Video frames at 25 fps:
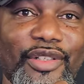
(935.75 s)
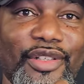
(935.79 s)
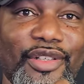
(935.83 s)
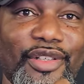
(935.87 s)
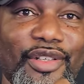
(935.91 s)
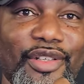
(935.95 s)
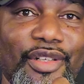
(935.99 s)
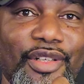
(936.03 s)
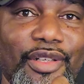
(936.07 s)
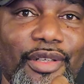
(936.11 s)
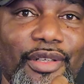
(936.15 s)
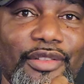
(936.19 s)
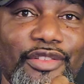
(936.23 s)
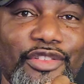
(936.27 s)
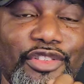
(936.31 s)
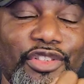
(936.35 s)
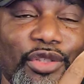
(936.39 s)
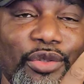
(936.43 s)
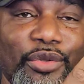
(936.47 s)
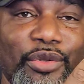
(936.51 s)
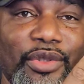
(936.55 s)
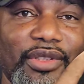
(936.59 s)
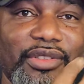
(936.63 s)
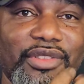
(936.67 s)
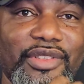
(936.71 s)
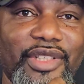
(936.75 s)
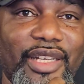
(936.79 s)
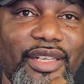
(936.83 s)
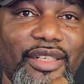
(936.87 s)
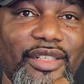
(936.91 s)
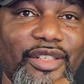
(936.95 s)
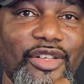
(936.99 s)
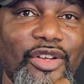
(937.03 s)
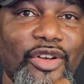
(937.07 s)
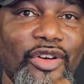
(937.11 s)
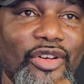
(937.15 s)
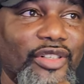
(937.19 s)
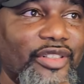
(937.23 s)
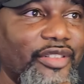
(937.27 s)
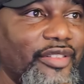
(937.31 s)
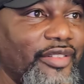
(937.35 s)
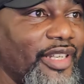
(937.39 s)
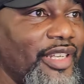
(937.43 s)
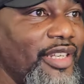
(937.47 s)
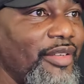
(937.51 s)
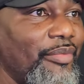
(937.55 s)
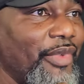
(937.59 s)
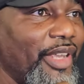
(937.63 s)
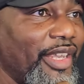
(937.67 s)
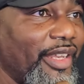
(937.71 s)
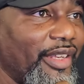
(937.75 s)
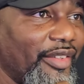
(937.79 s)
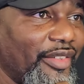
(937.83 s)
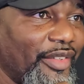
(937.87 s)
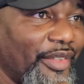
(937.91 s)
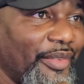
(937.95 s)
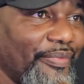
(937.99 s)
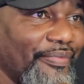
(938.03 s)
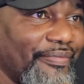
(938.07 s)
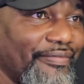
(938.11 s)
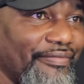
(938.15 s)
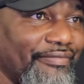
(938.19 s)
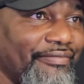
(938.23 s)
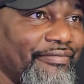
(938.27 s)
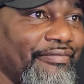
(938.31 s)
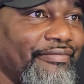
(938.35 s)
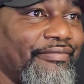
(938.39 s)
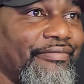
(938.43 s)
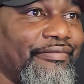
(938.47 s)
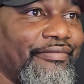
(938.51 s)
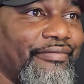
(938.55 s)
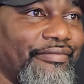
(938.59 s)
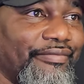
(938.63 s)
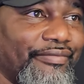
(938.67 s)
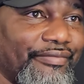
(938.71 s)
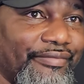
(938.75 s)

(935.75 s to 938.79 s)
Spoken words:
two of Jalen Carter's teammates. Who